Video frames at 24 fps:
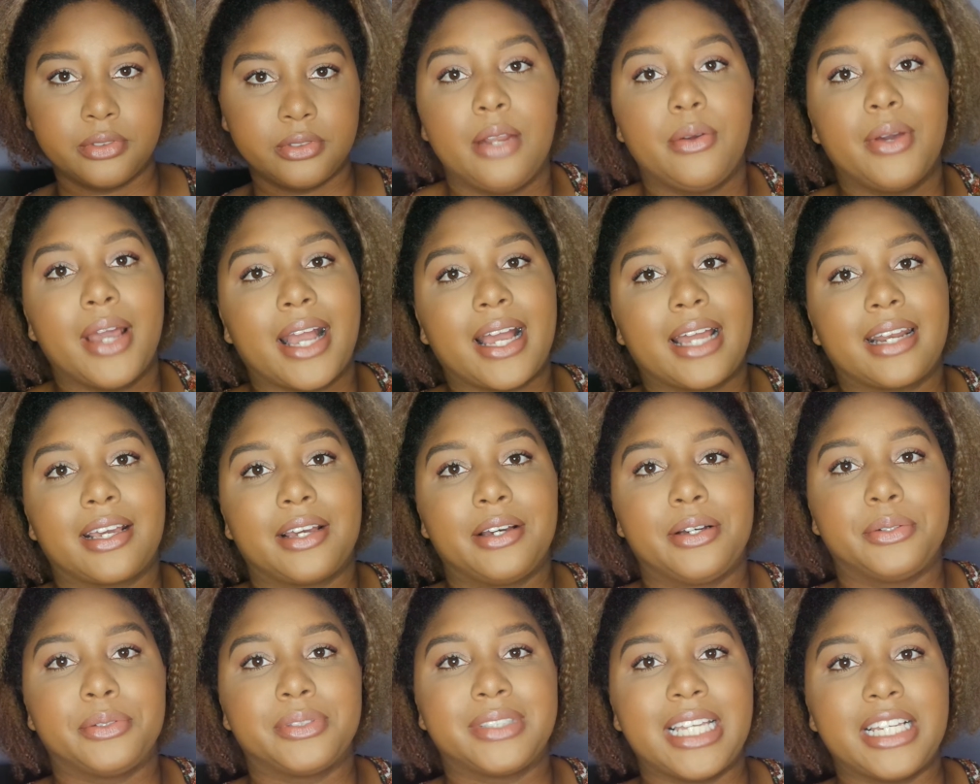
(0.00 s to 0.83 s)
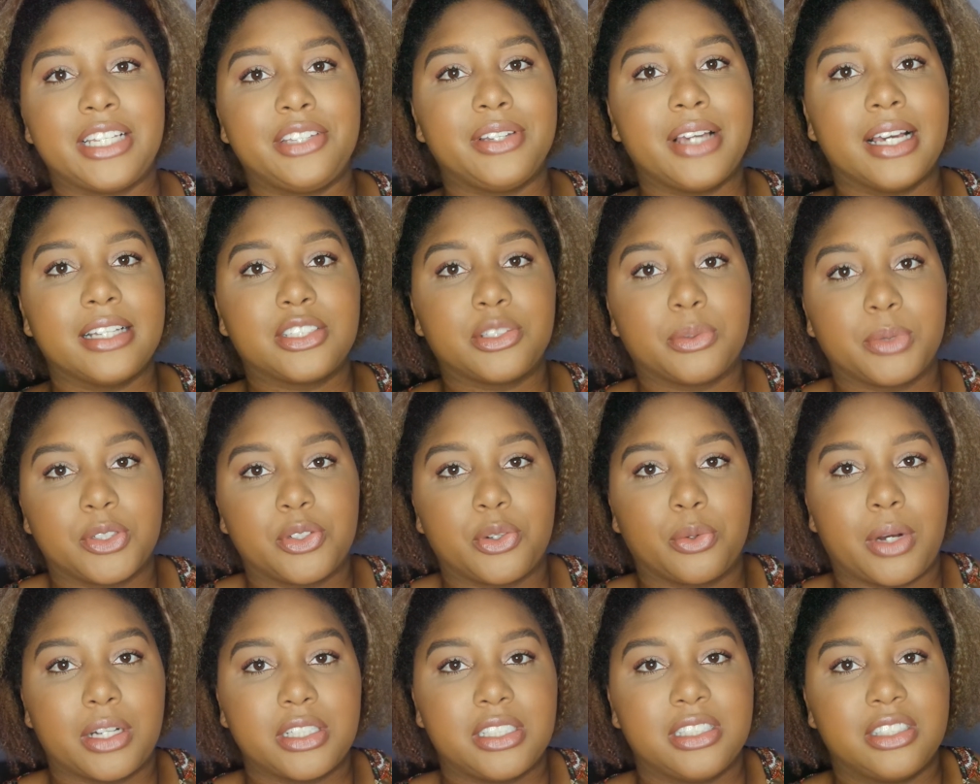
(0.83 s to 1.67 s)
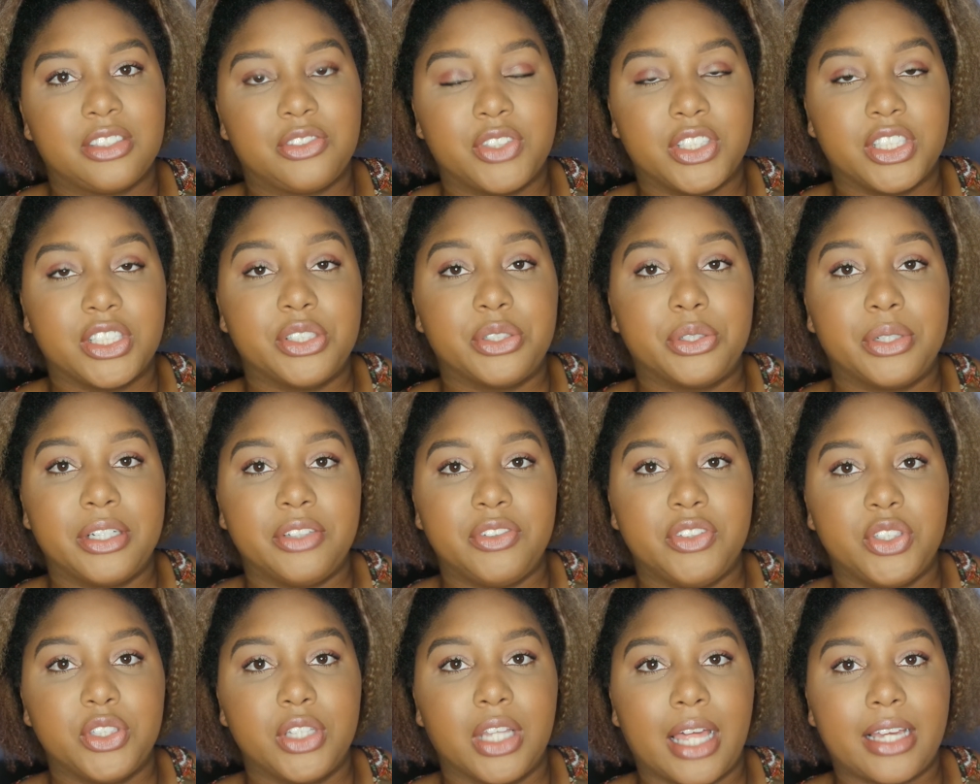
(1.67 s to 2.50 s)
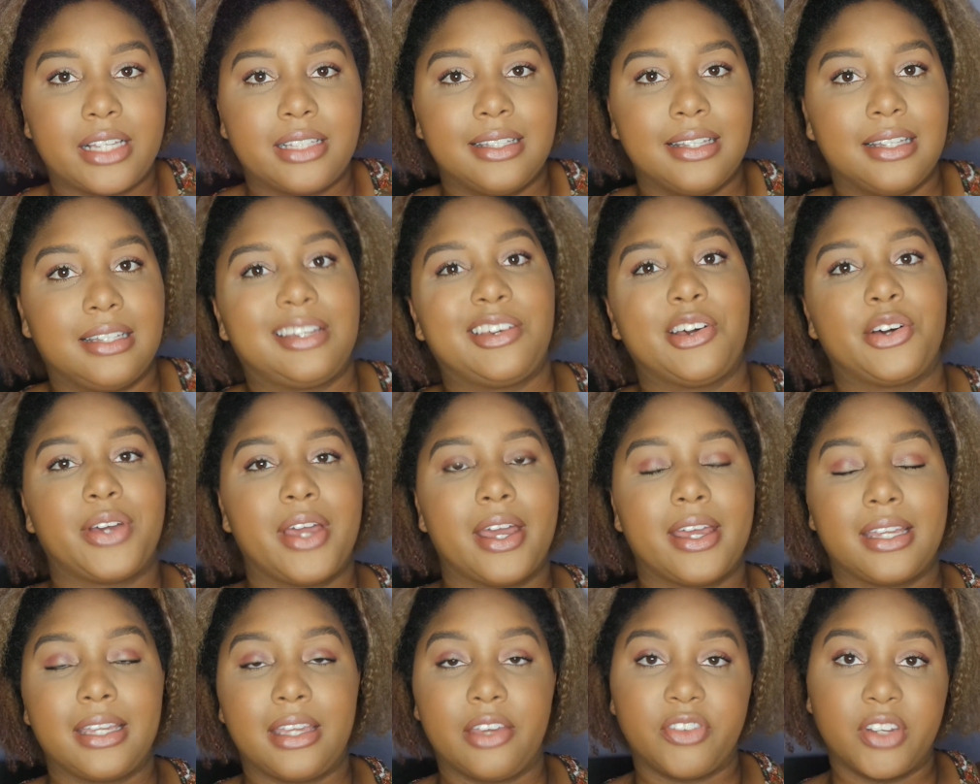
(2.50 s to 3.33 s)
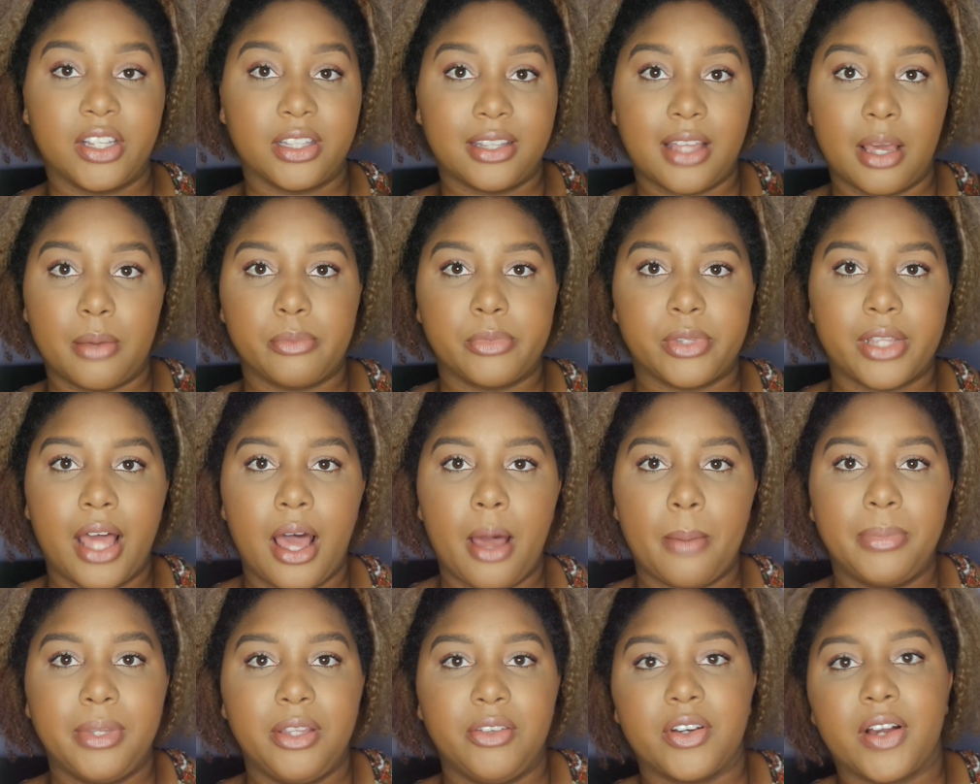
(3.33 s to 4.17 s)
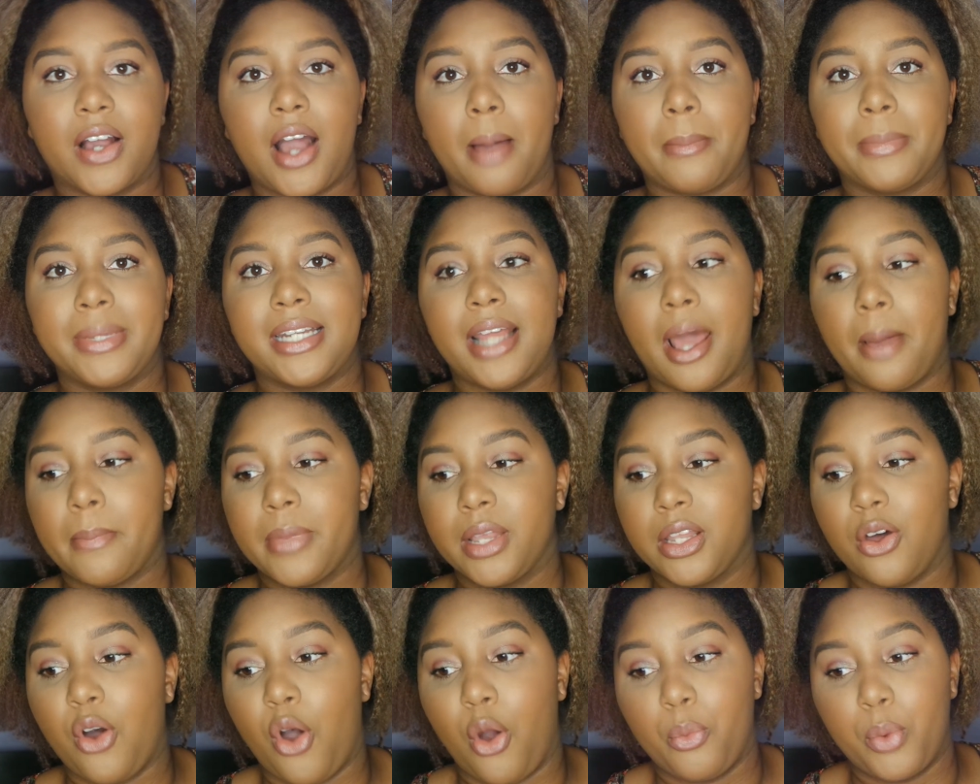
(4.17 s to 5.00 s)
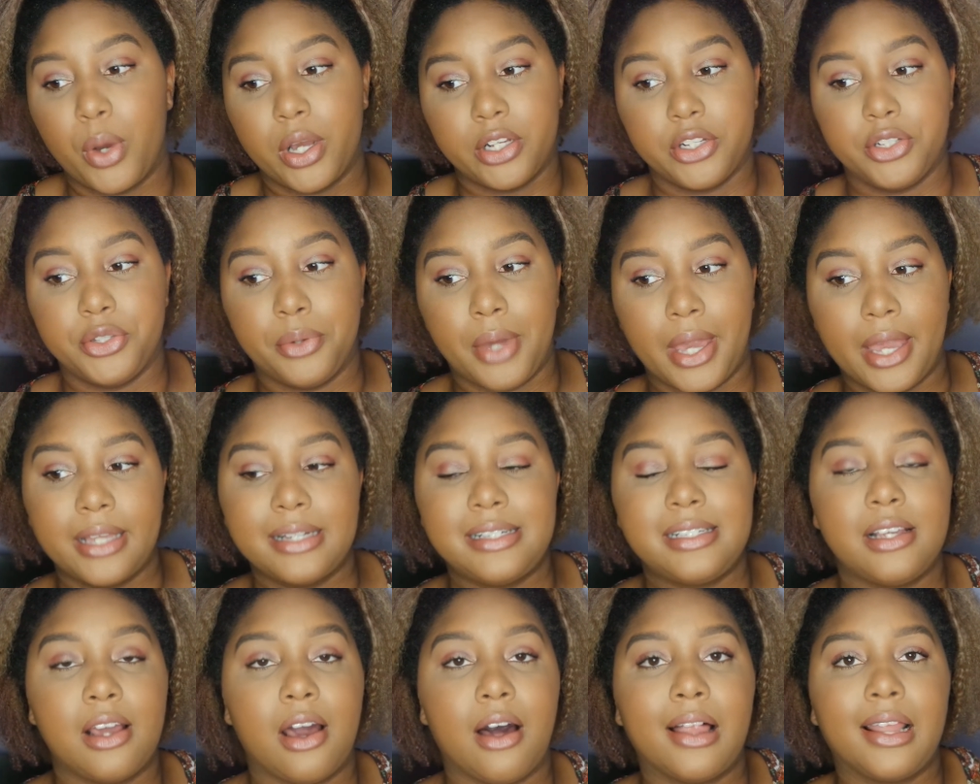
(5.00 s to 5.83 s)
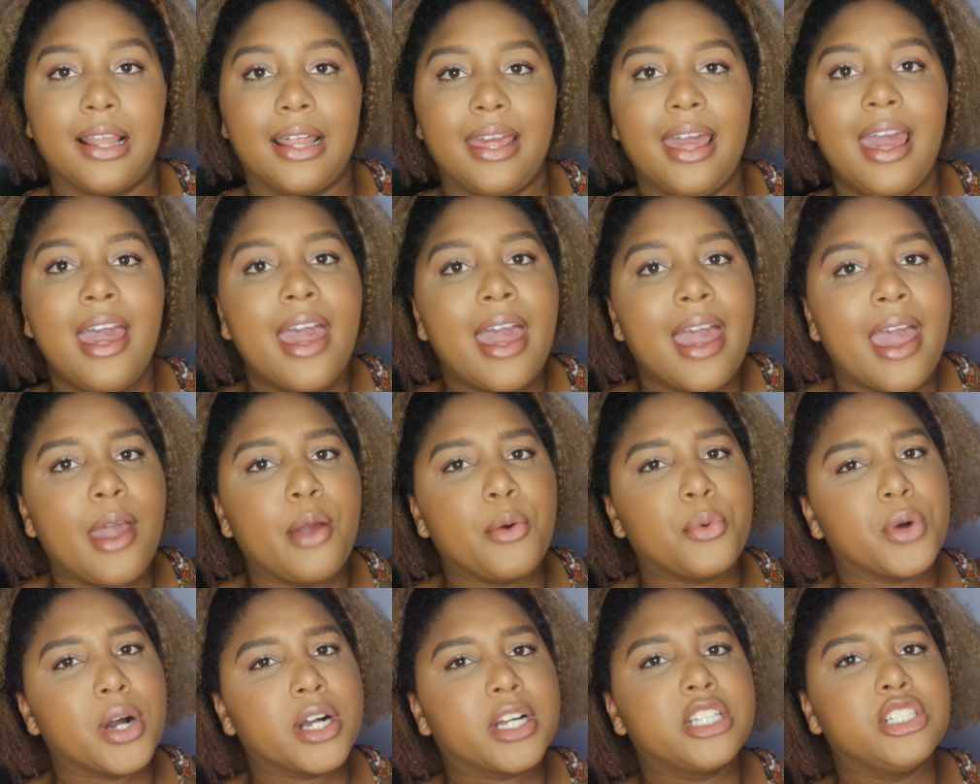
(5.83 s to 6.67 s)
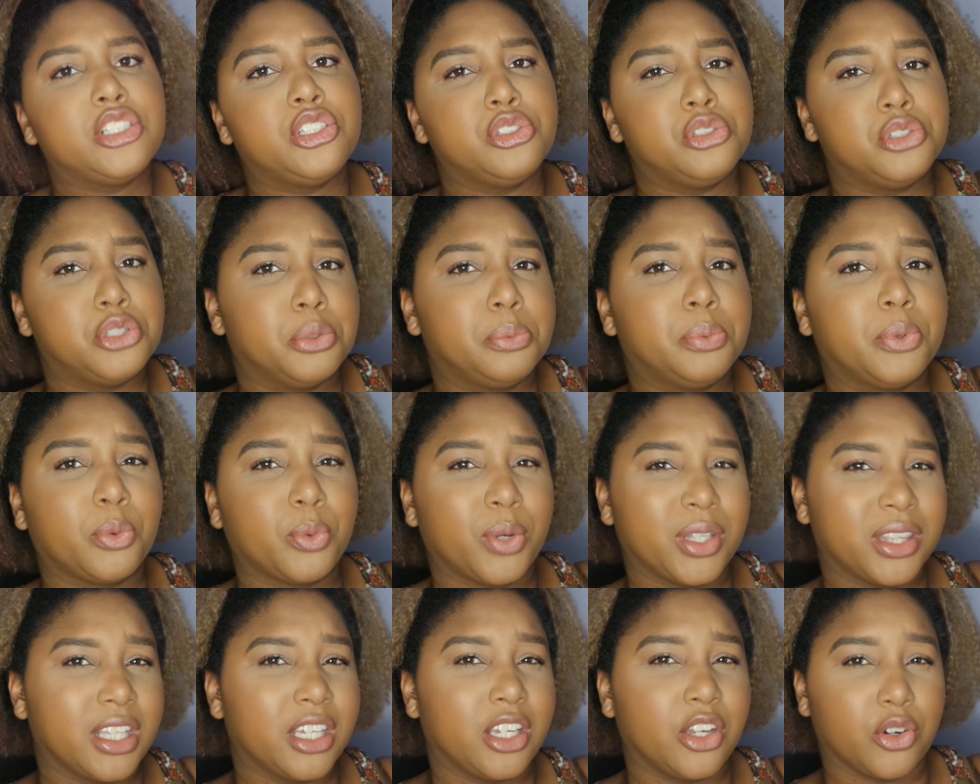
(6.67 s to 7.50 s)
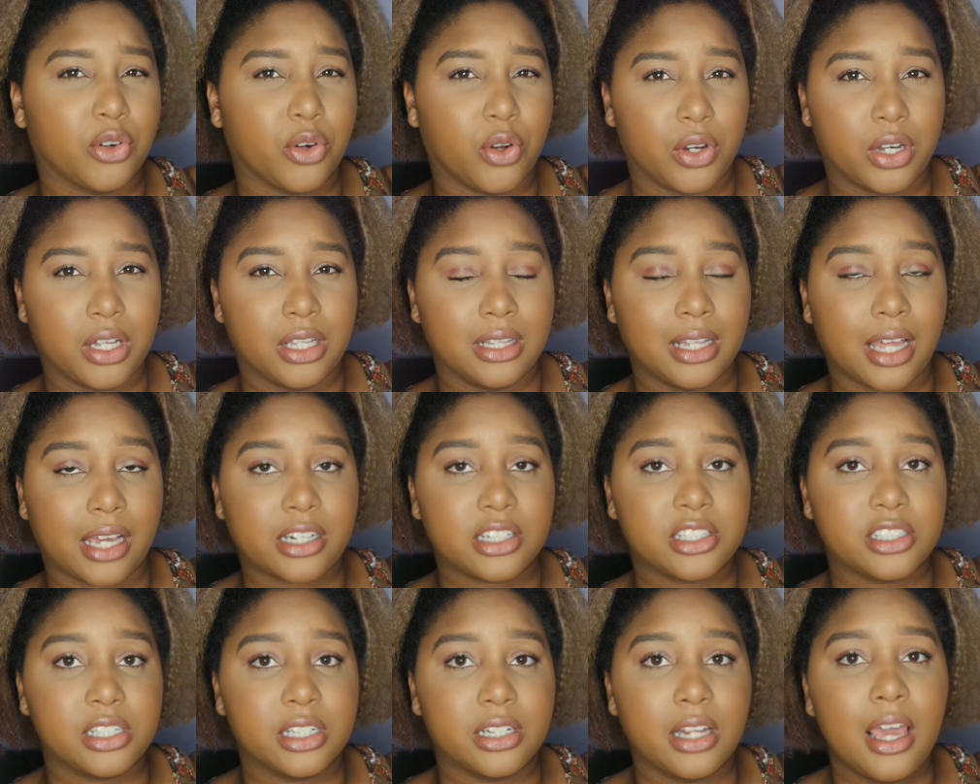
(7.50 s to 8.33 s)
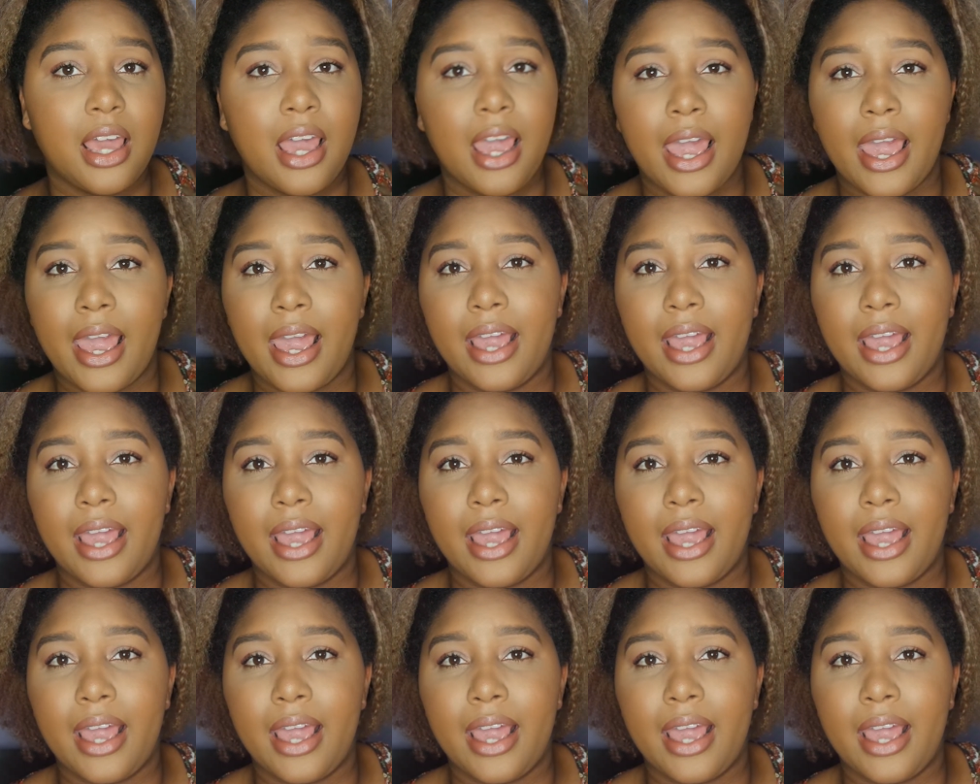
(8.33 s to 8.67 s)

Anyway, I gotta go. Thank you guys so much for watching this video. If you liked it, go ahead and give it a thumbs up. Leave a comment down below on what you anti-hauling and what could you dupe it with in your own collection.